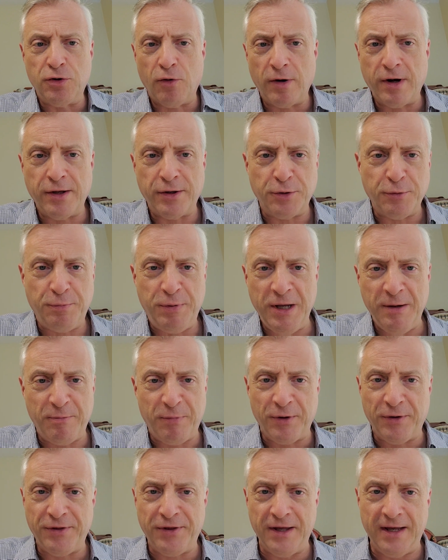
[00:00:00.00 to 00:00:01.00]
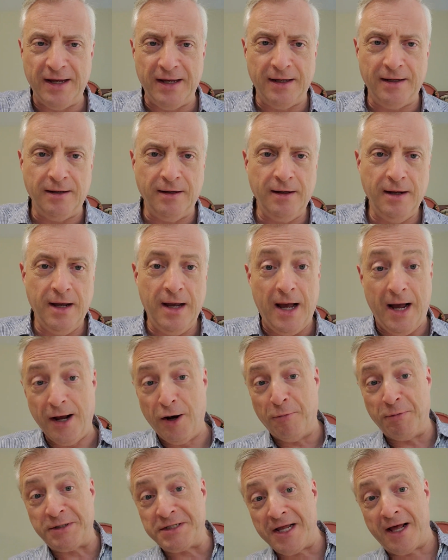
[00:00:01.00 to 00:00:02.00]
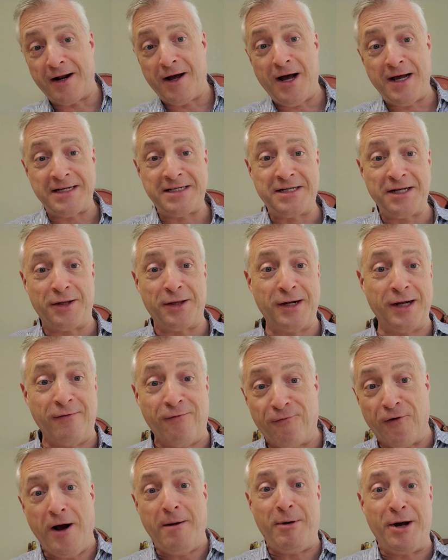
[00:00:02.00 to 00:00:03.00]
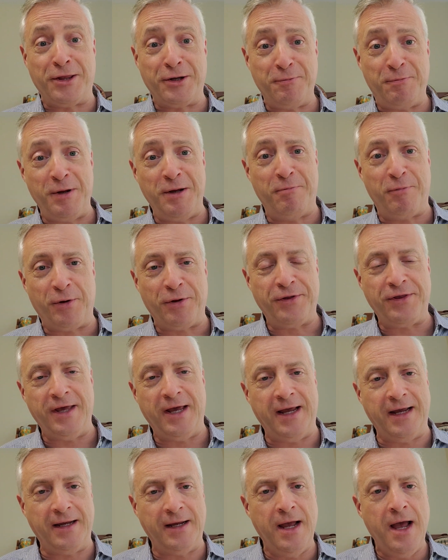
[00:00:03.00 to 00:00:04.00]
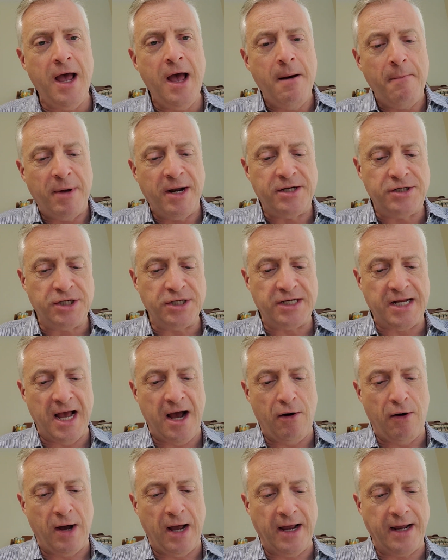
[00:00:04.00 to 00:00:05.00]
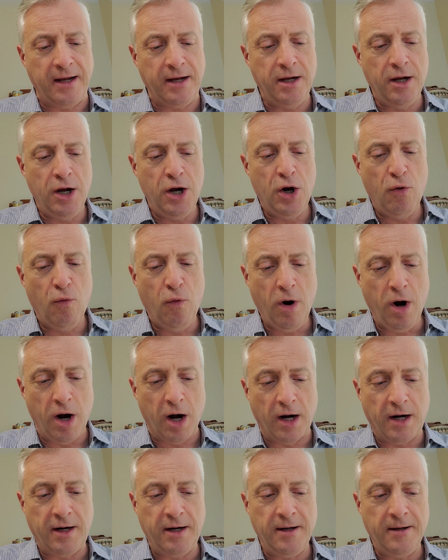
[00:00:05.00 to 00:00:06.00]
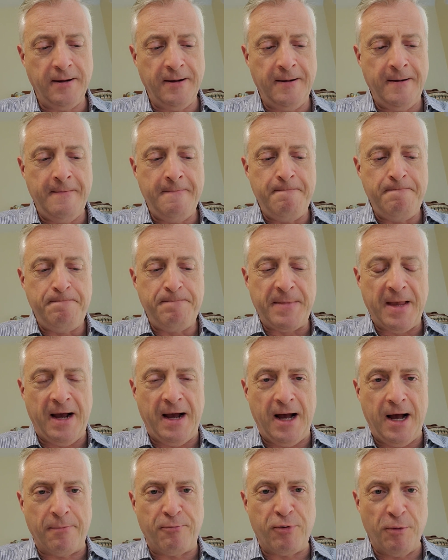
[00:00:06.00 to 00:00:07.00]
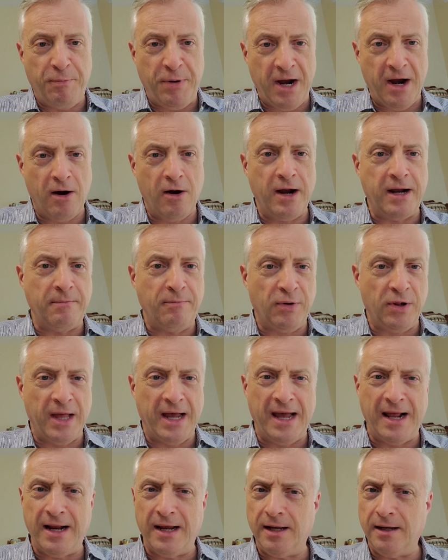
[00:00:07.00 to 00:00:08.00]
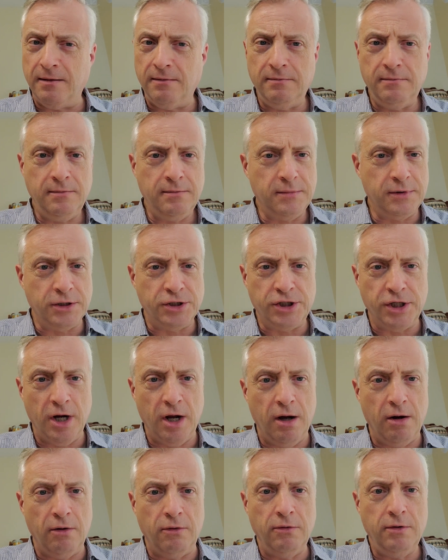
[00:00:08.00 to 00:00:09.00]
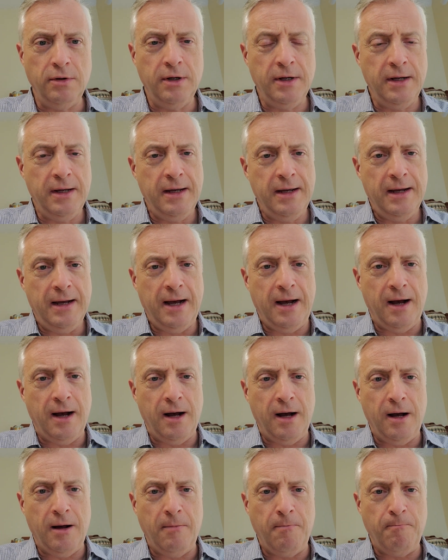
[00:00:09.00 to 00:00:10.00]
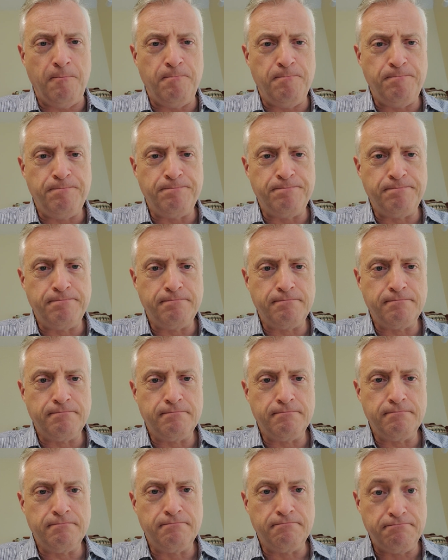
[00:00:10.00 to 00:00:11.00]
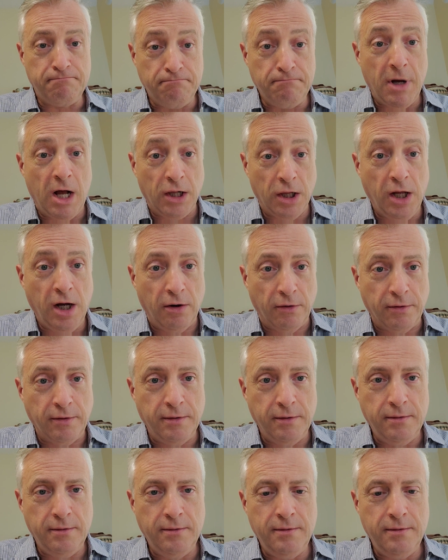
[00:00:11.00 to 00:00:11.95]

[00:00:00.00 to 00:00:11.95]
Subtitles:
toward other people thing. I hope it's not a hostility from other people thing, but it's just how I work. Preparing, planning the show alone.